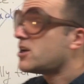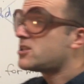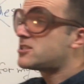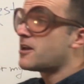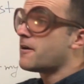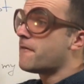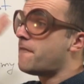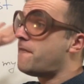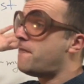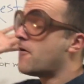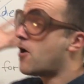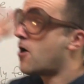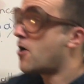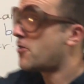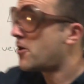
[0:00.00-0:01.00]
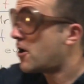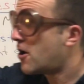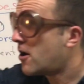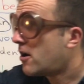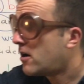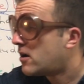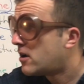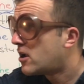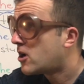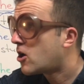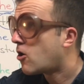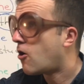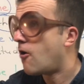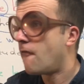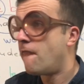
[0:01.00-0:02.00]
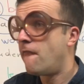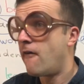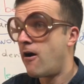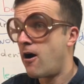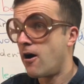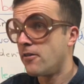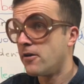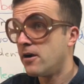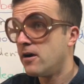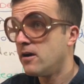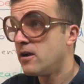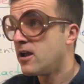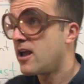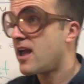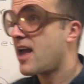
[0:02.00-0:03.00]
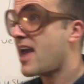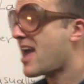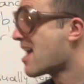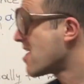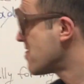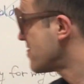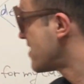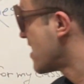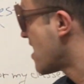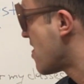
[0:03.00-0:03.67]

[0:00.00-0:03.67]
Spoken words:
it's further or farther, and